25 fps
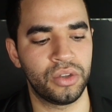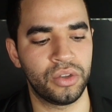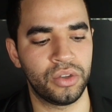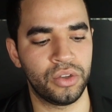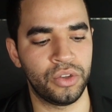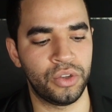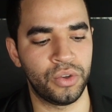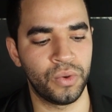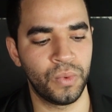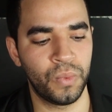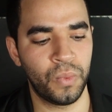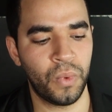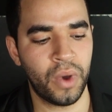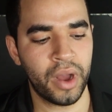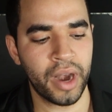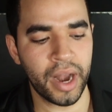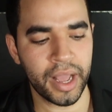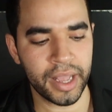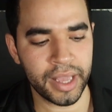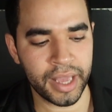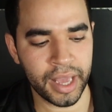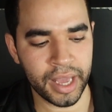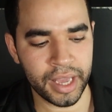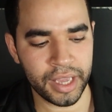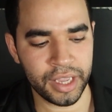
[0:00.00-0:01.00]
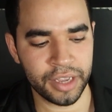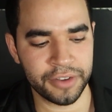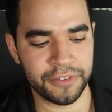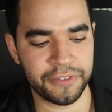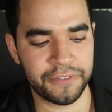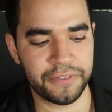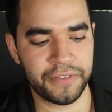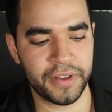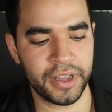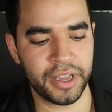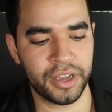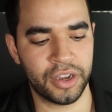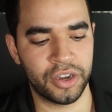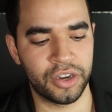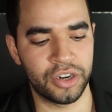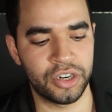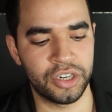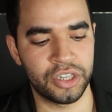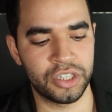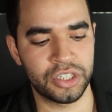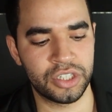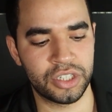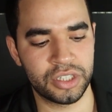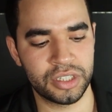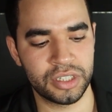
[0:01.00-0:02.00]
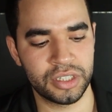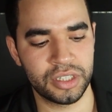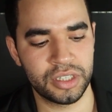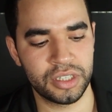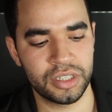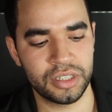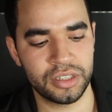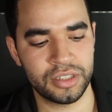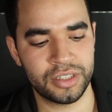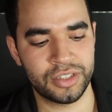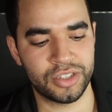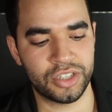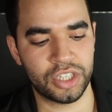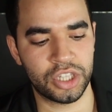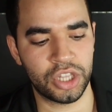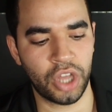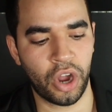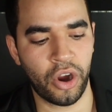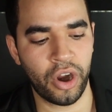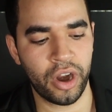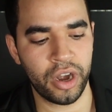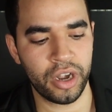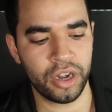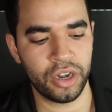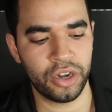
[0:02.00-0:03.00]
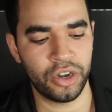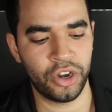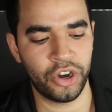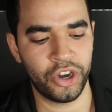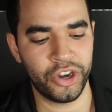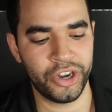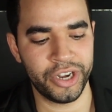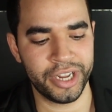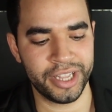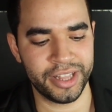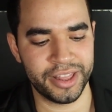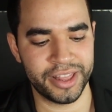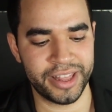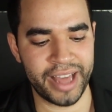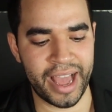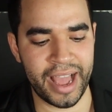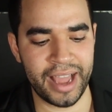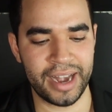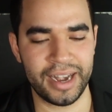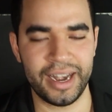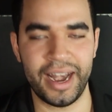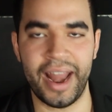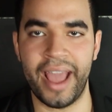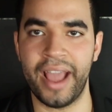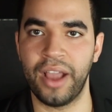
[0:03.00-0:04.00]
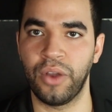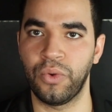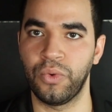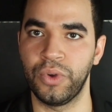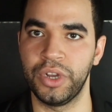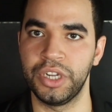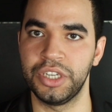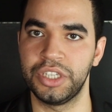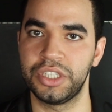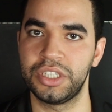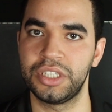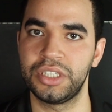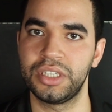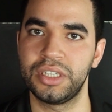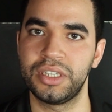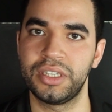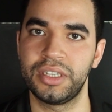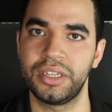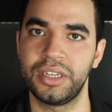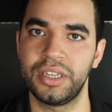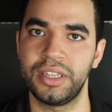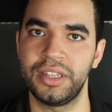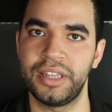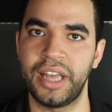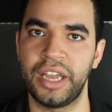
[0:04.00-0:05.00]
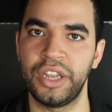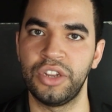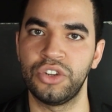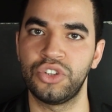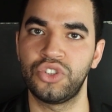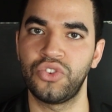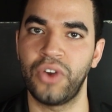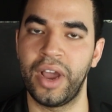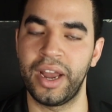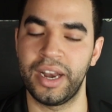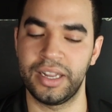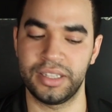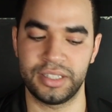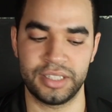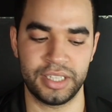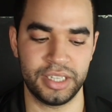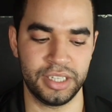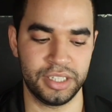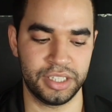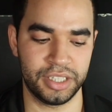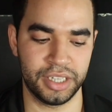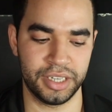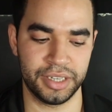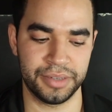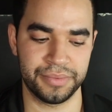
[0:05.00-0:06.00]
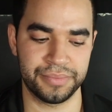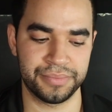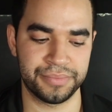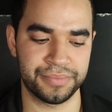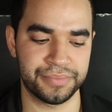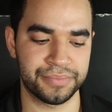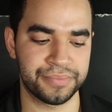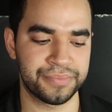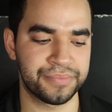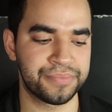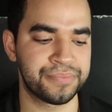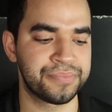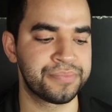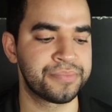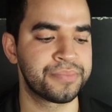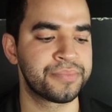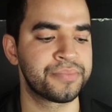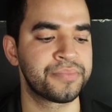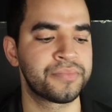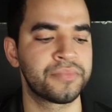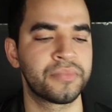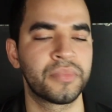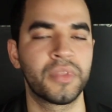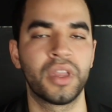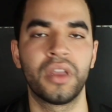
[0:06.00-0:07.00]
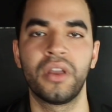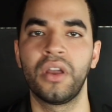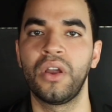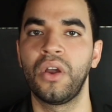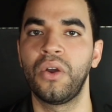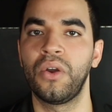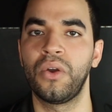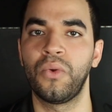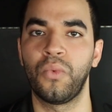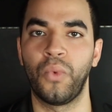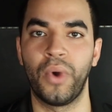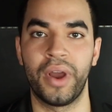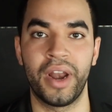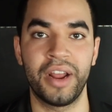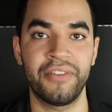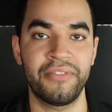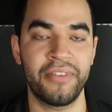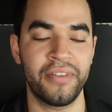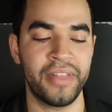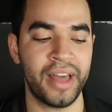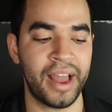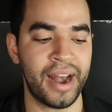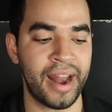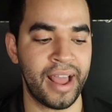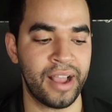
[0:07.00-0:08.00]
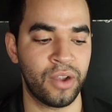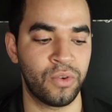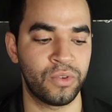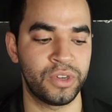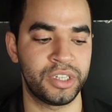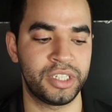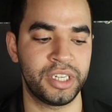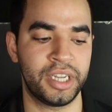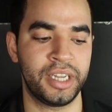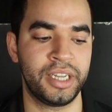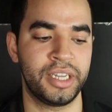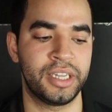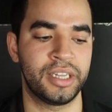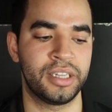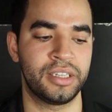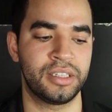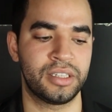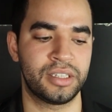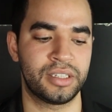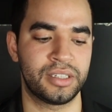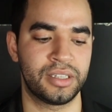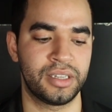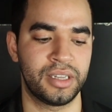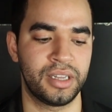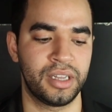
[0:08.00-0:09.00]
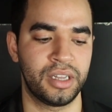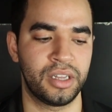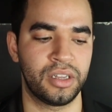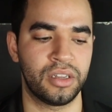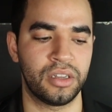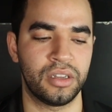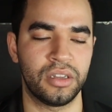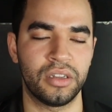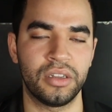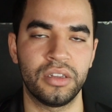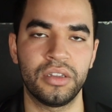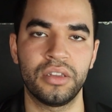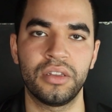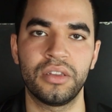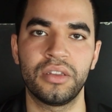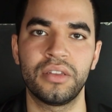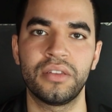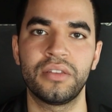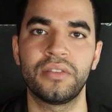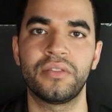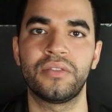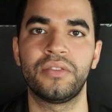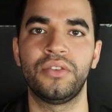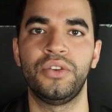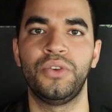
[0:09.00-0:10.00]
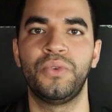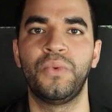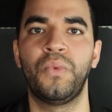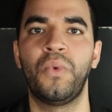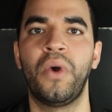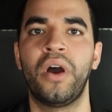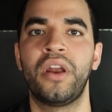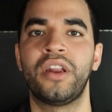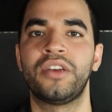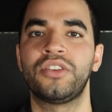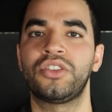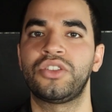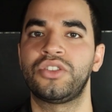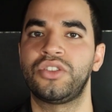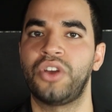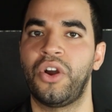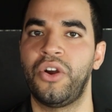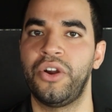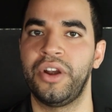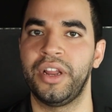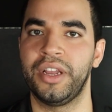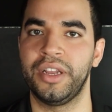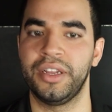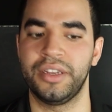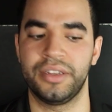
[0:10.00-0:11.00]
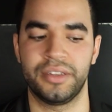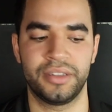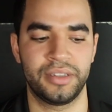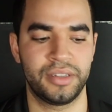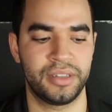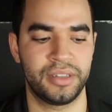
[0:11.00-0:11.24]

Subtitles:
you want to get your fingers to start learning that language that you're trying to teach it. Whatever that language is, you want to start it